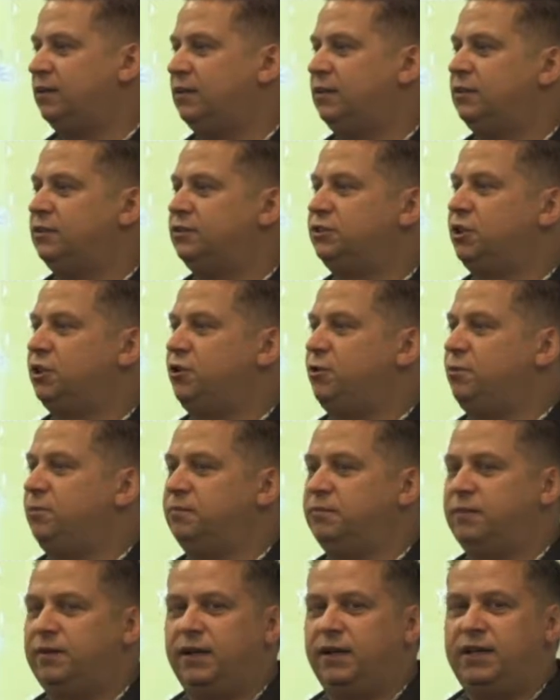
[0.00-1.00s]
So
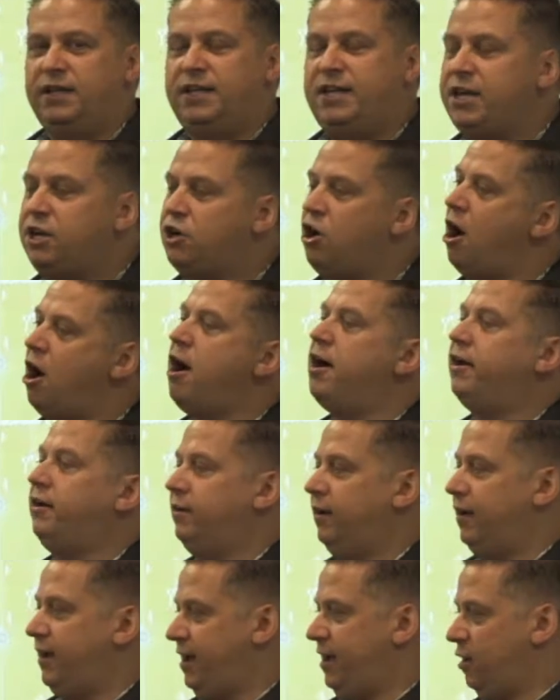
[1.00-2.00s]
he caught
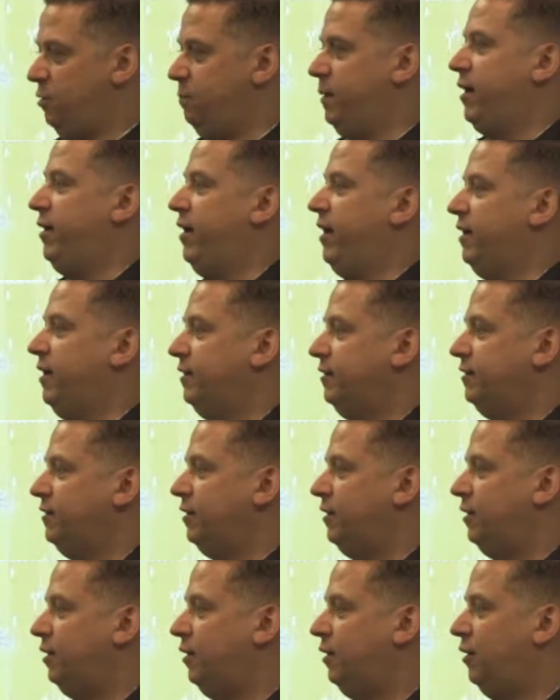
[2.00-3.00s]
a Hail Mary.
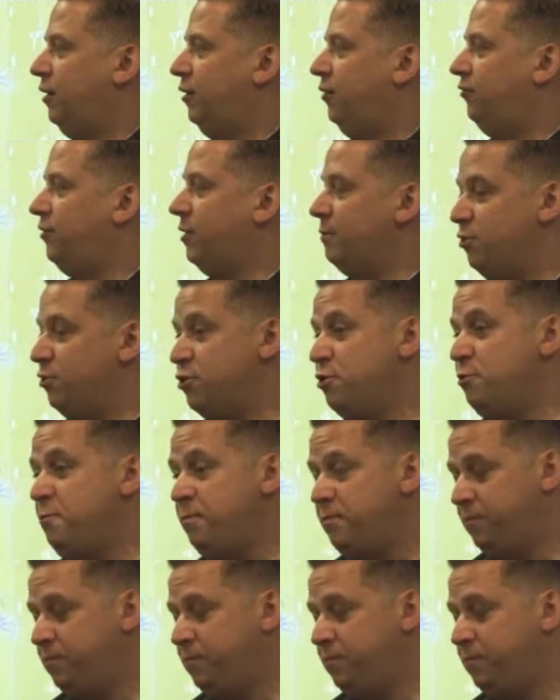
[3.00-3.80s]
From who?